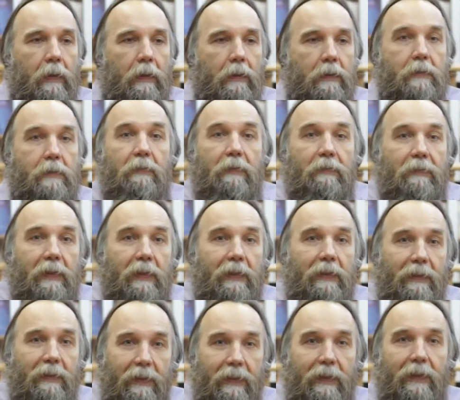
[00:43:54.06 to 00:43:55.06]

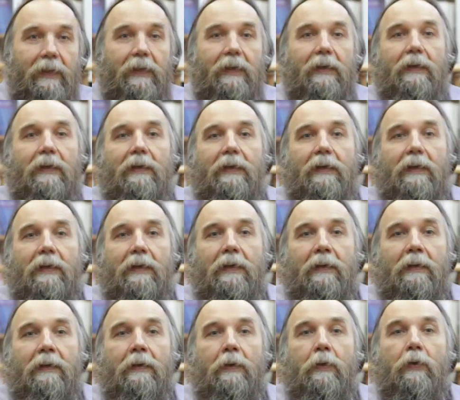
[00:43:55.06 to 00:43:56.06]
swiftly
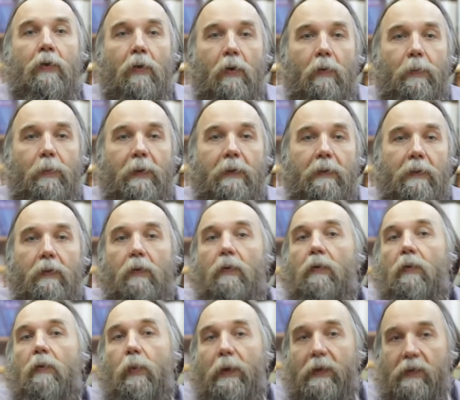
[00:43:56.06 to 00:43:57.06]
European
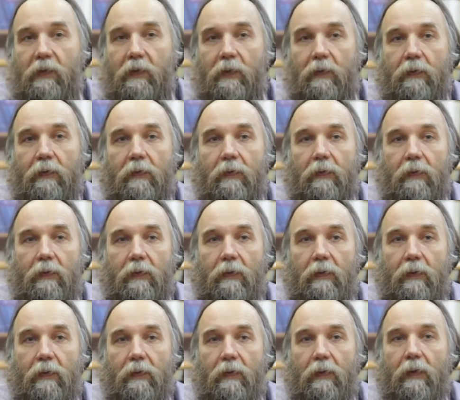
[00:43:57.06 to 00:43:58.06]
or
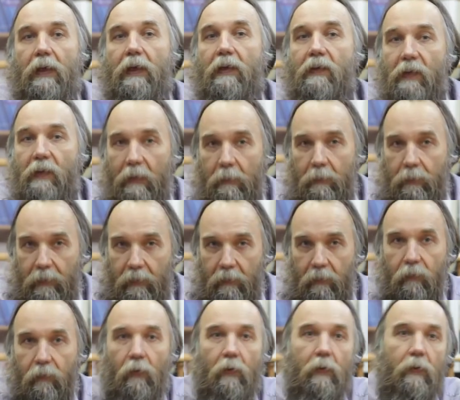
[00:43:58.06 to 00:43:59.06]
Western example,
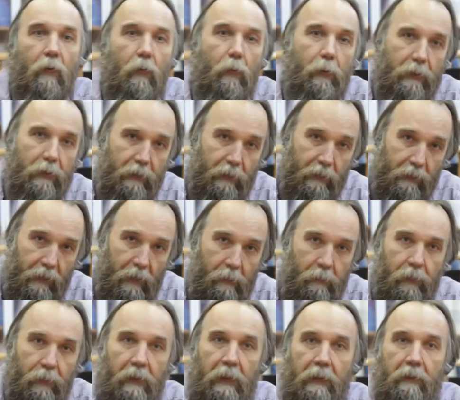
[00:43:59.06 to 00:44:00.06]
follow with
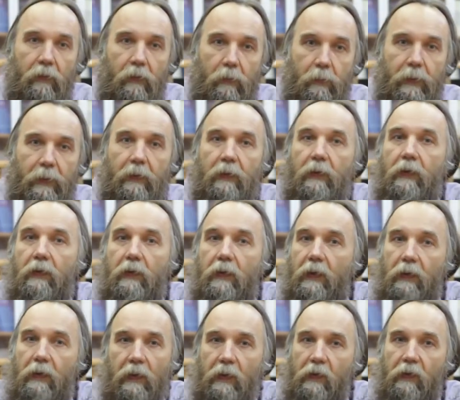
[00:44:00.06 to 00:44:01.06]
example and repeat
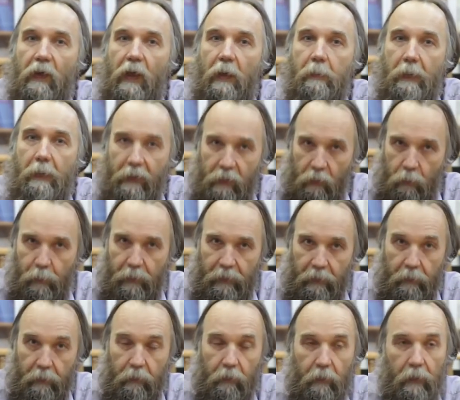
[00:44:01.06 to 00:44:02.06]
the same
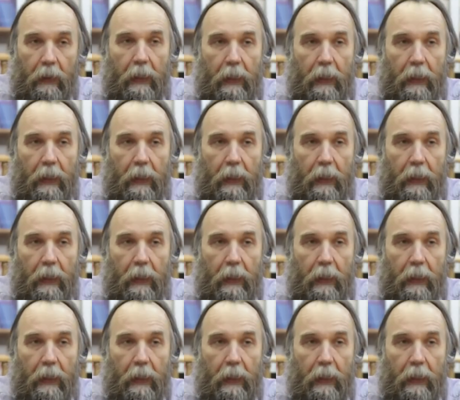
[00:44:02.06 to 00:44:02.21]
experience.